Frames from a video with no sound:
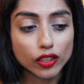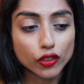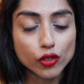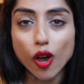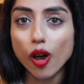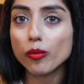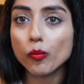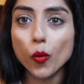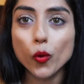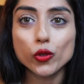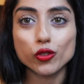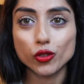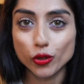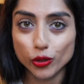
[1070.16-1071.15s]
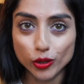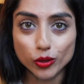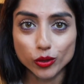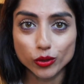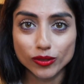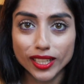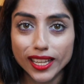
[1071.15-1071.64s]
topmost
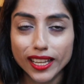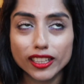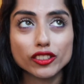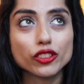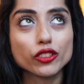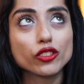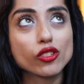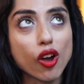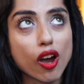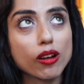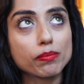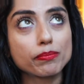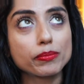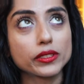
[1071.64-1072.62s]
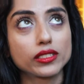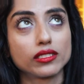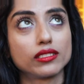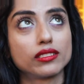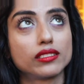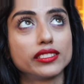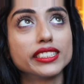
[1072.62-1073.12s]
guru, the top
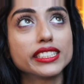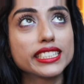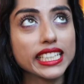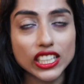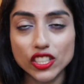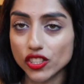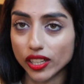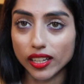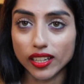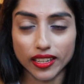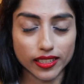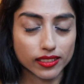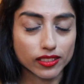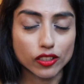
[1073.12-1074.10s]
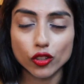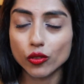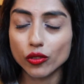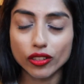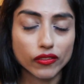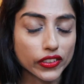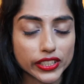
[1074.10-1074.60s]
teacher is the
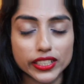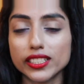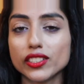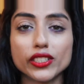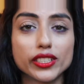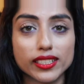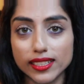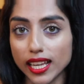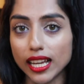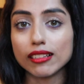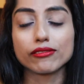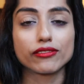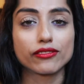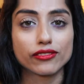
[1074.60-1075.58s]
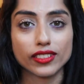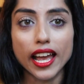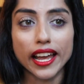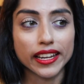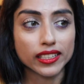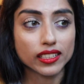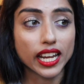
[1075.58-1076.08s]
universe herself,
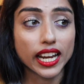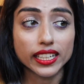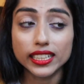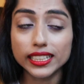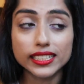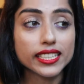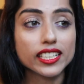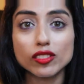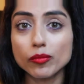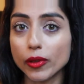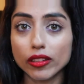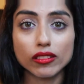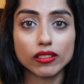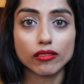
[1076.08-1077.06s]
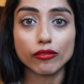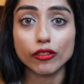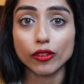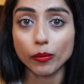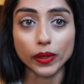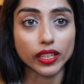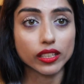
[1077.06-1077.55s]
and at least has been
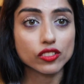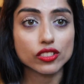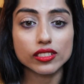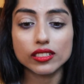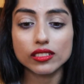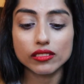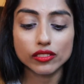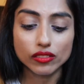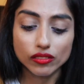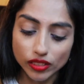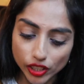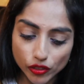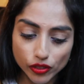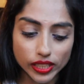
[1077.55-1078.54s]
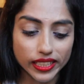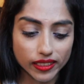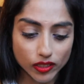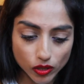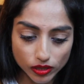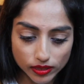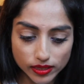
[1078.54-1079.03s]
for me, just
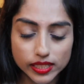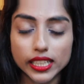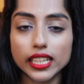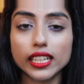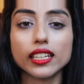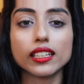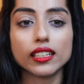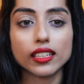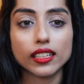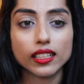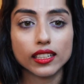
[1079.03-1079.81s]
literally sitting